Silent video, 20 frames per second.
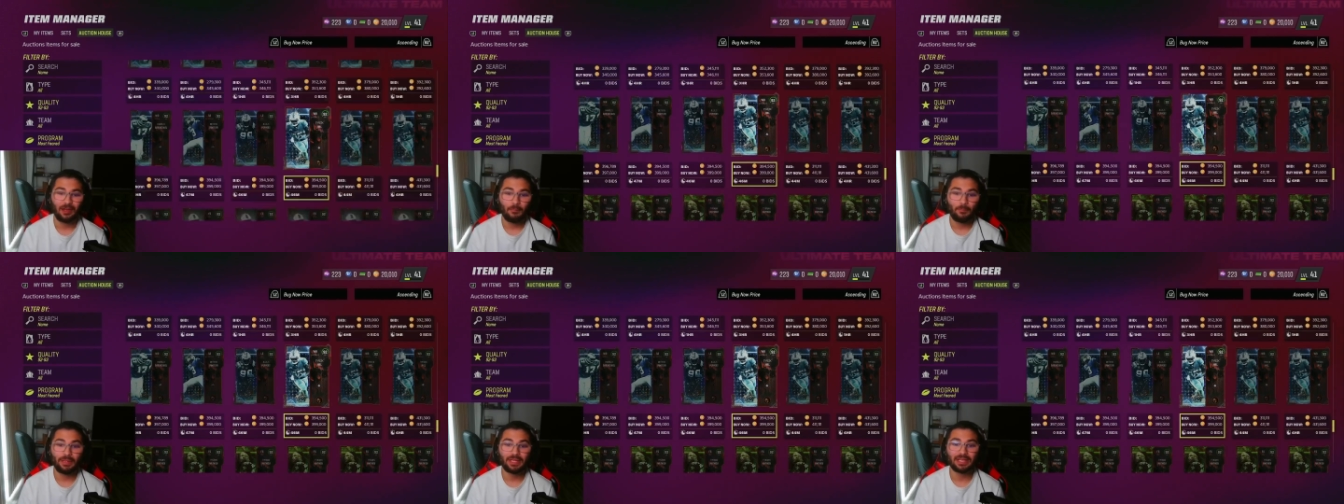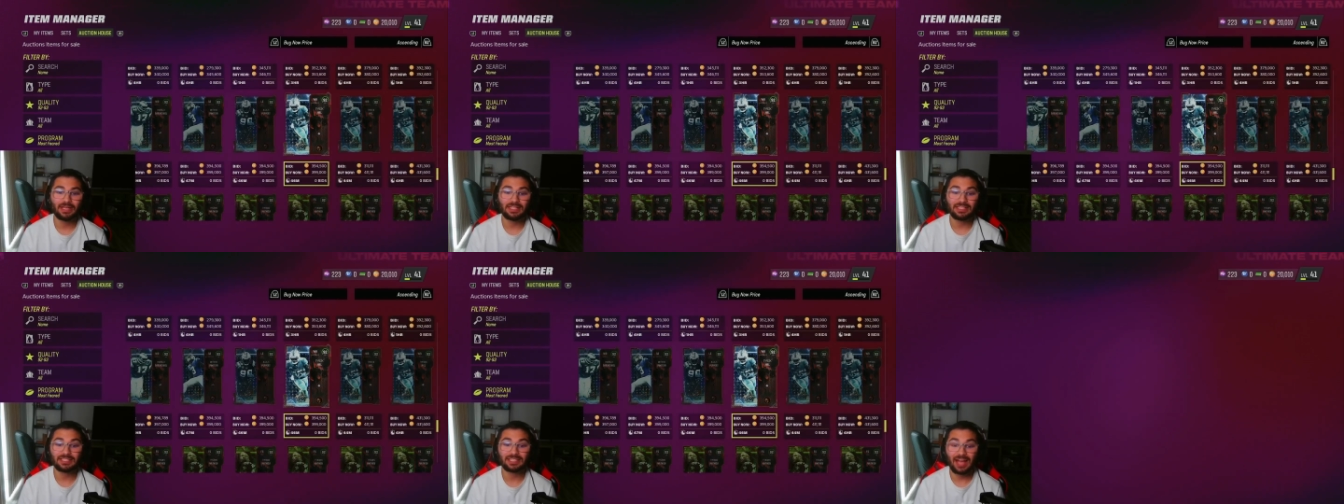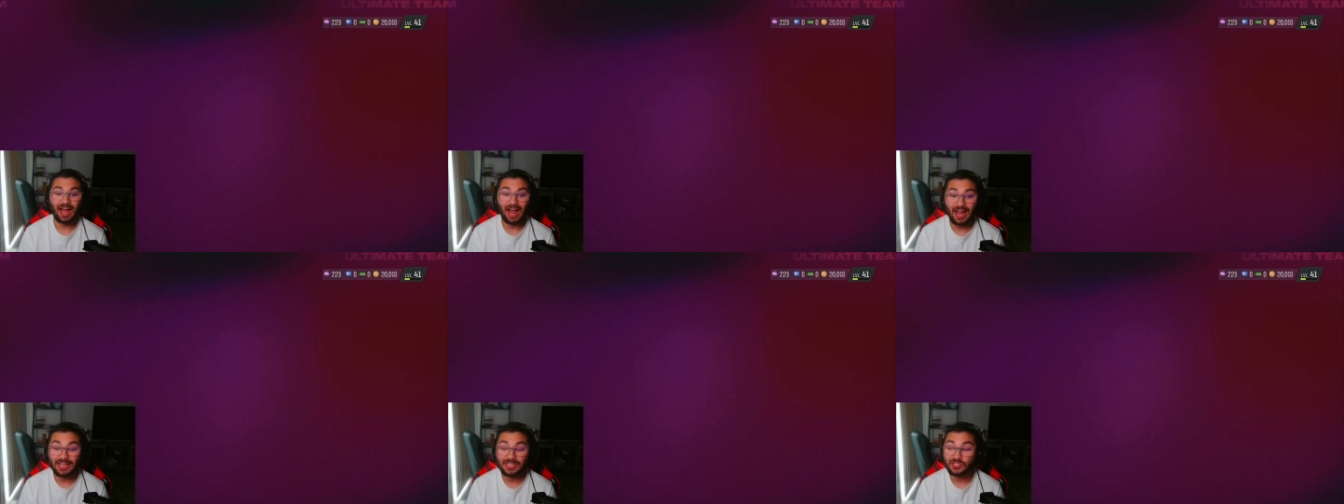Because
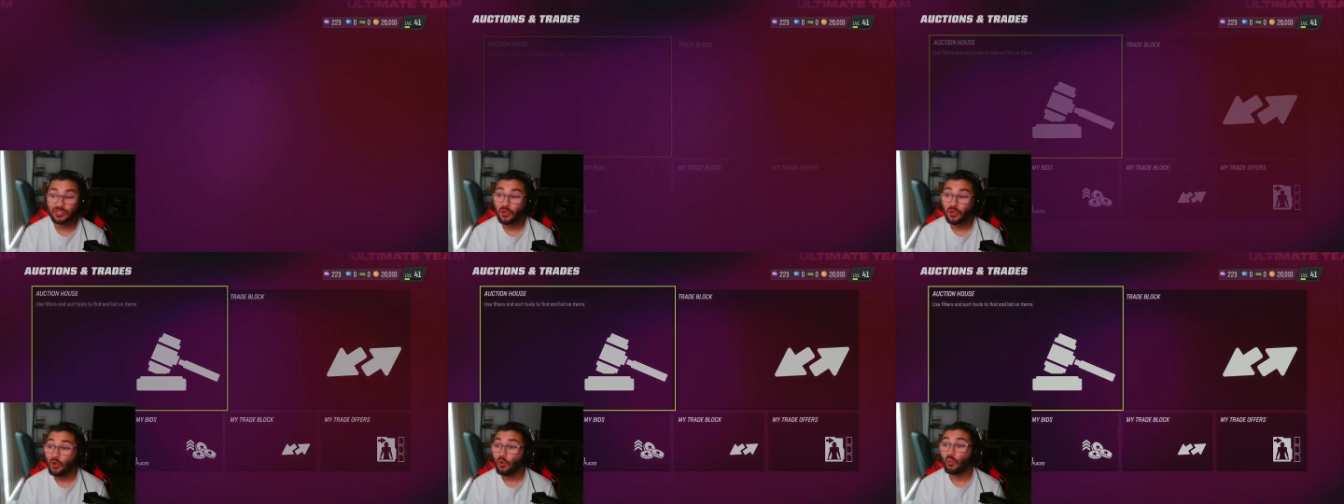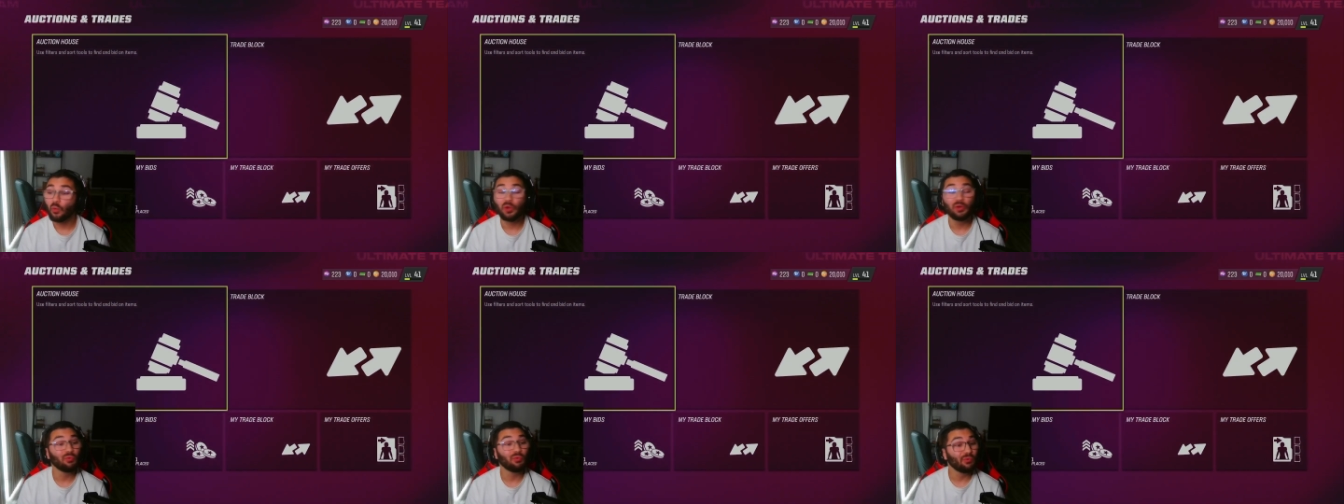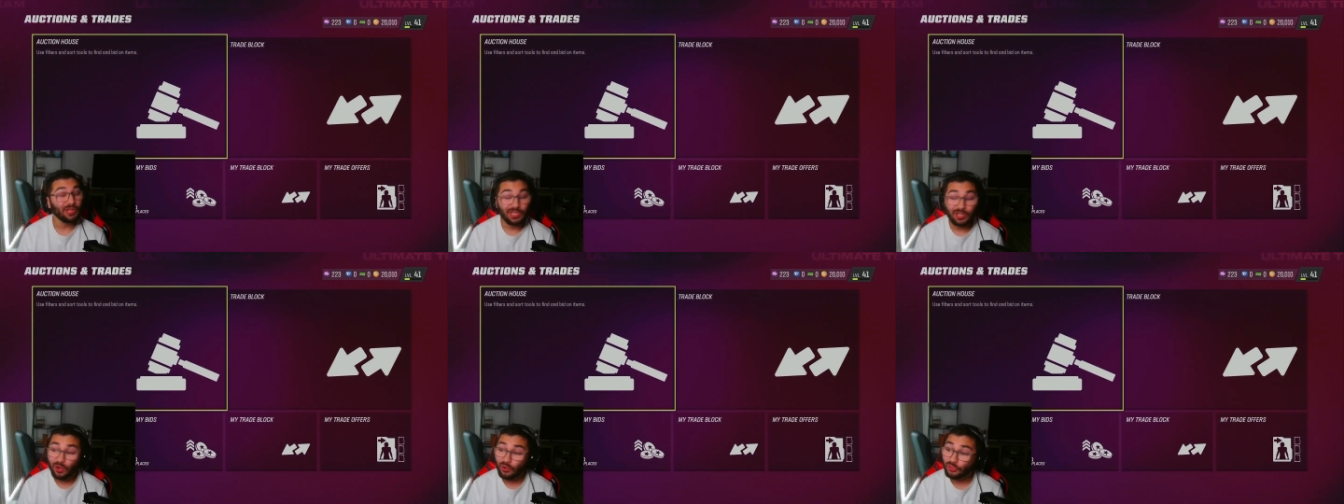guys, when
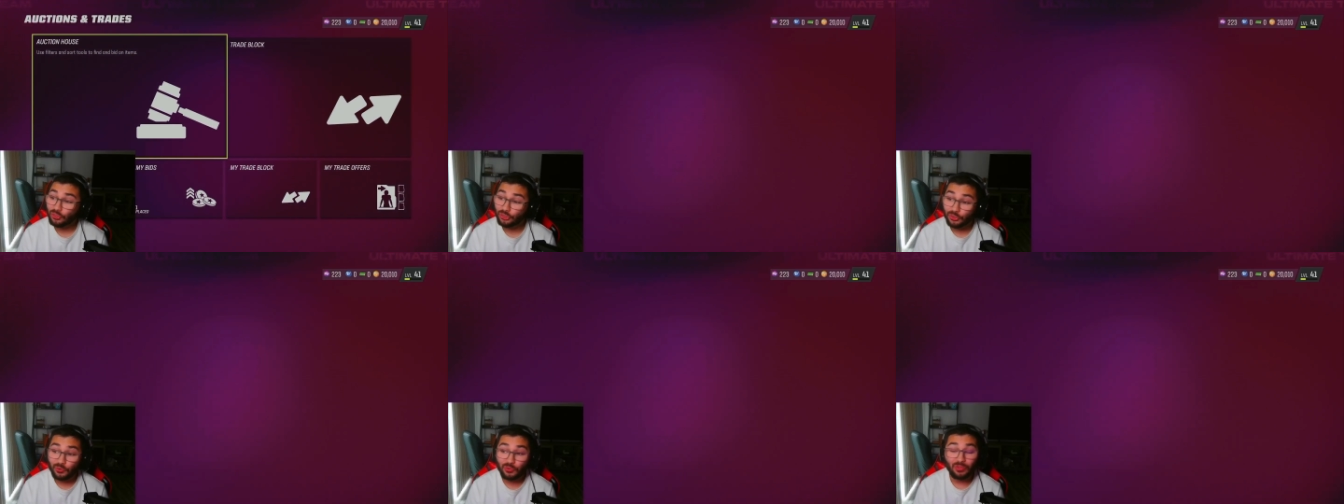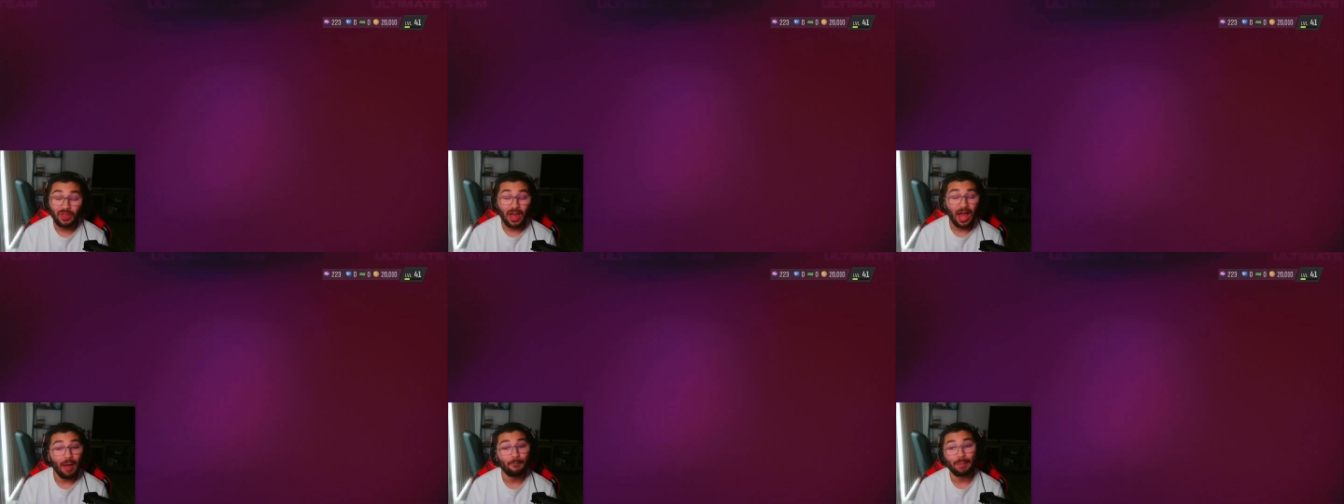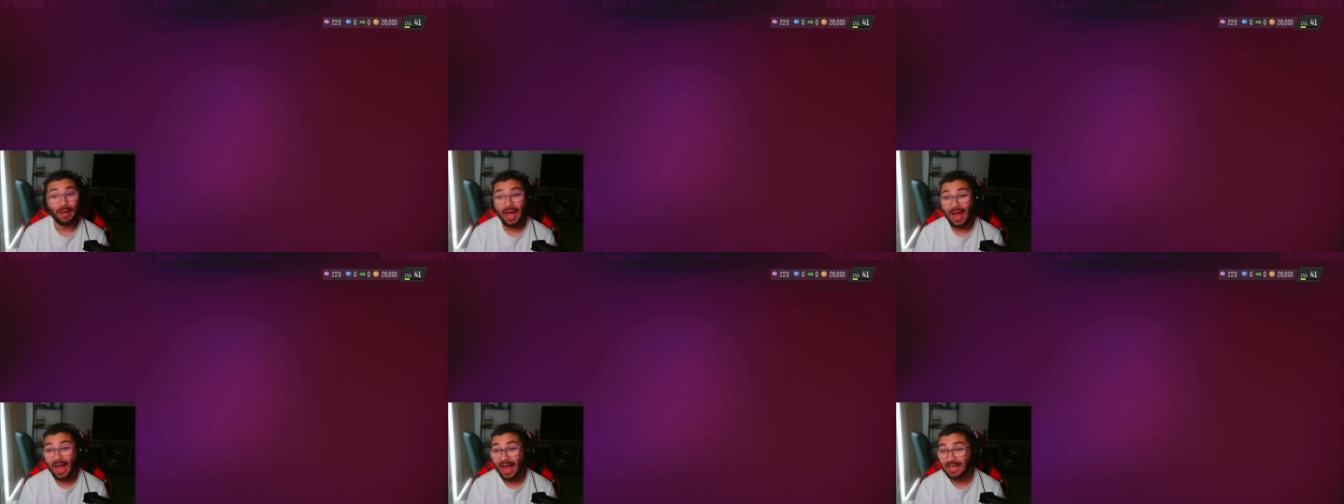we go through that
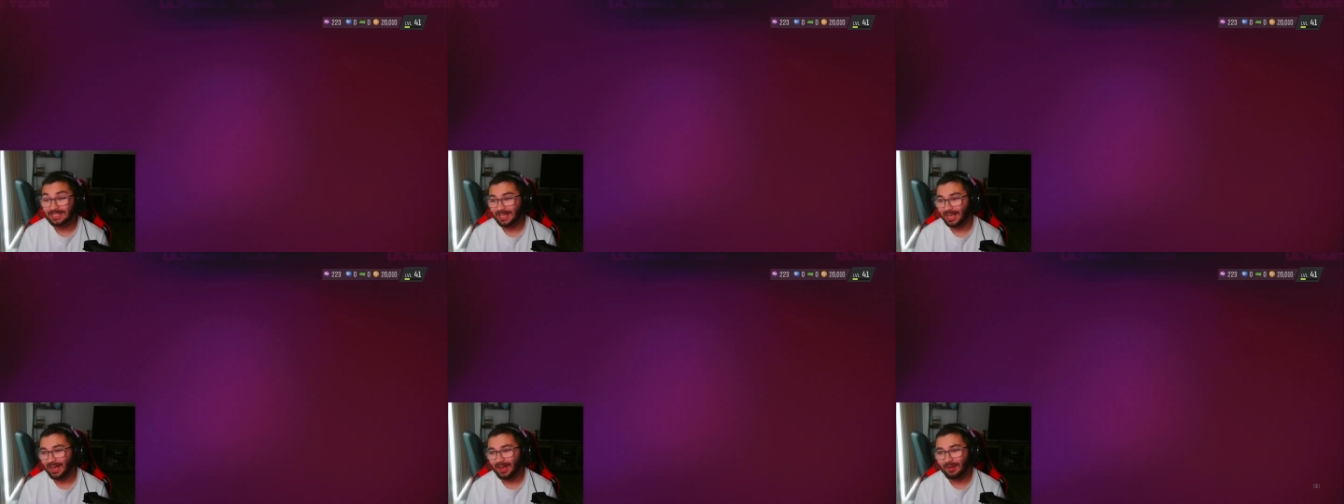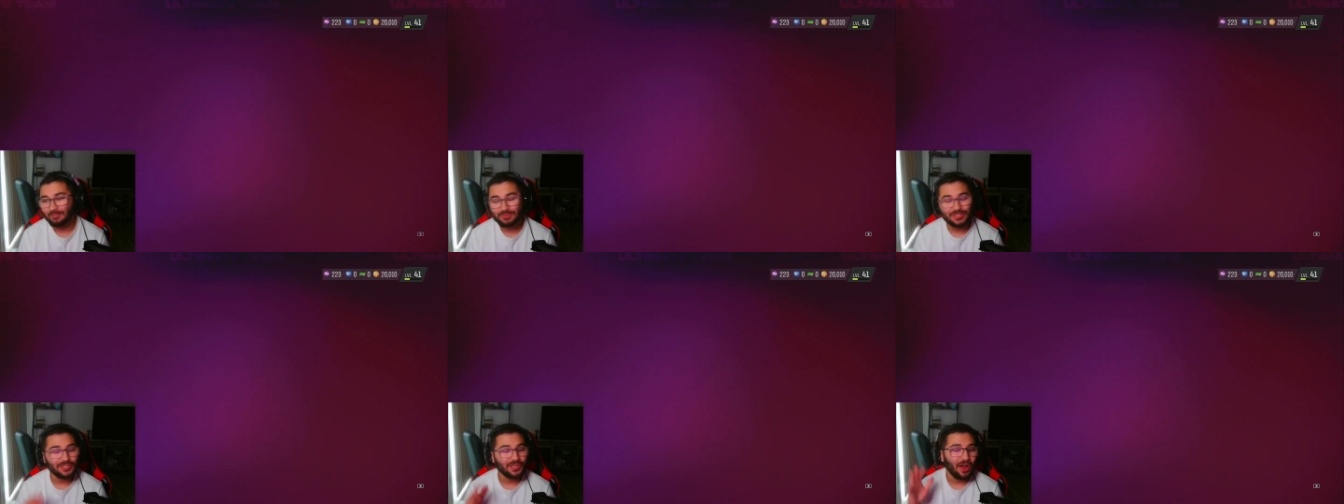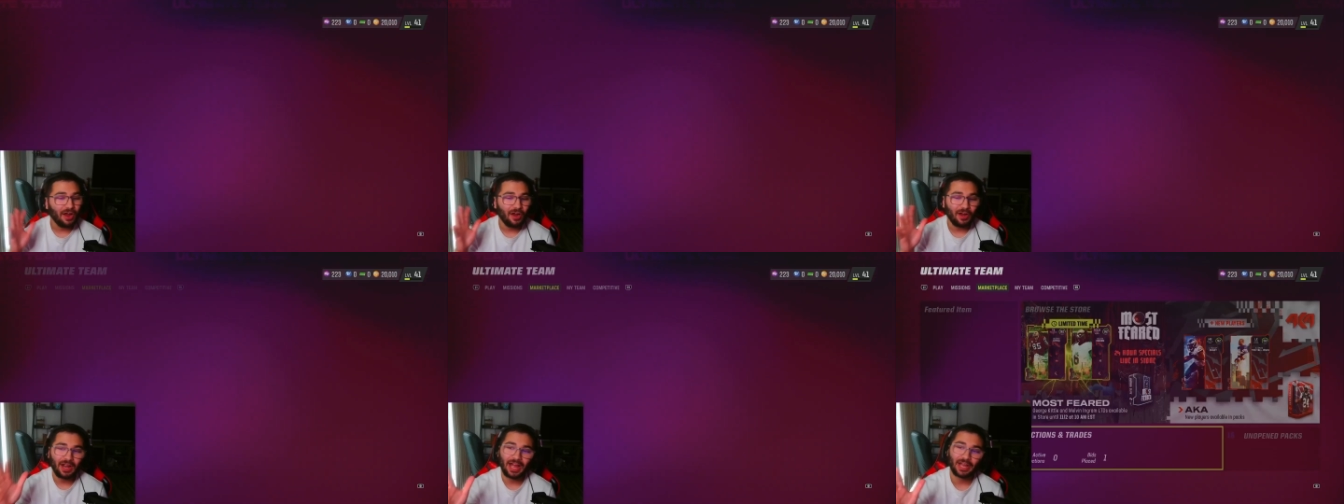pass, I'm
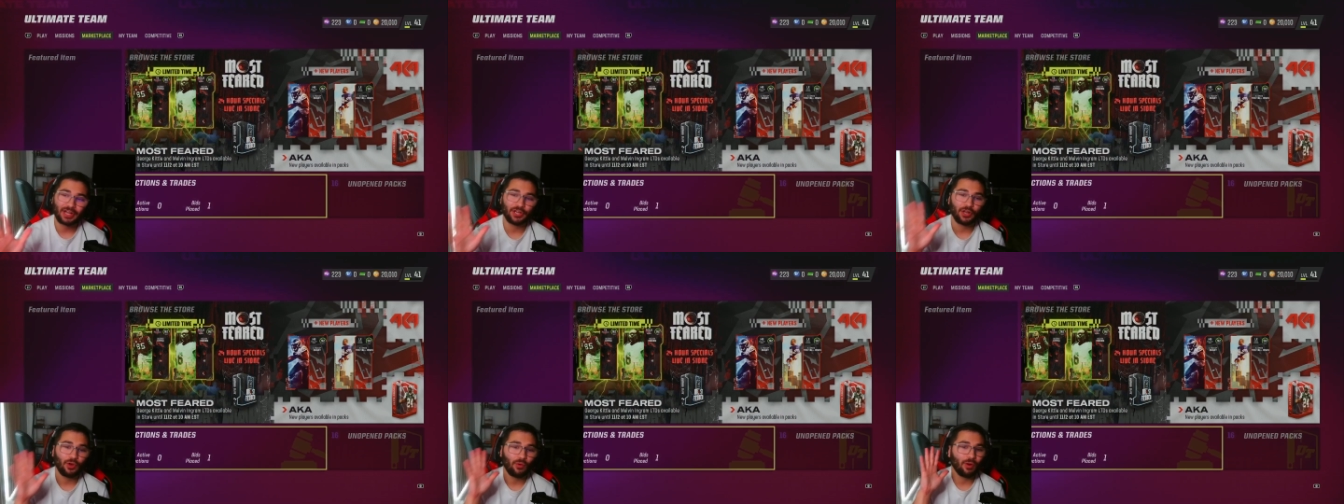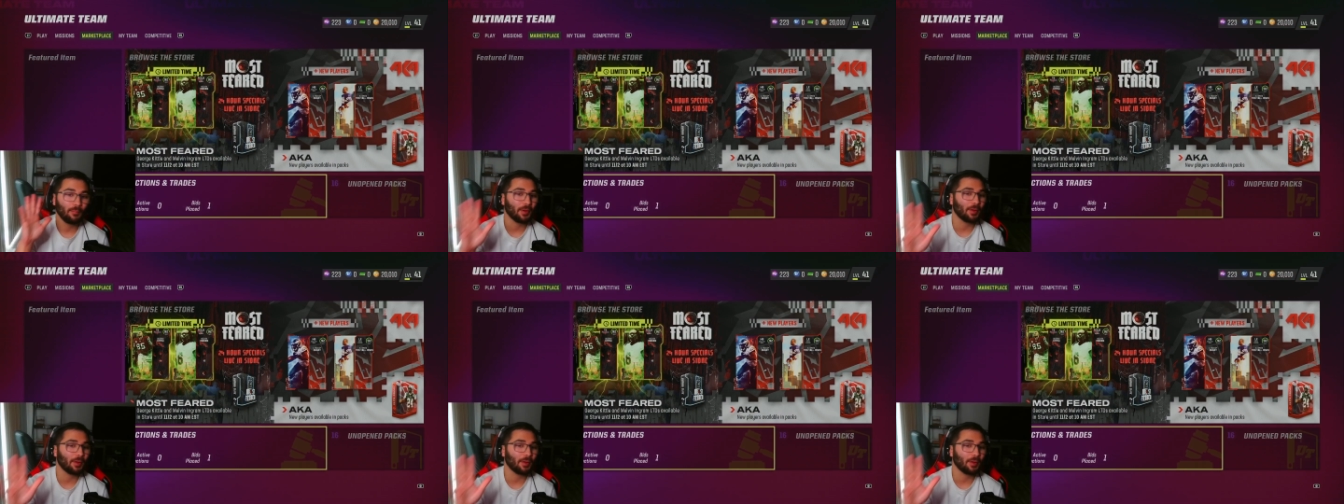sorry, I know I'm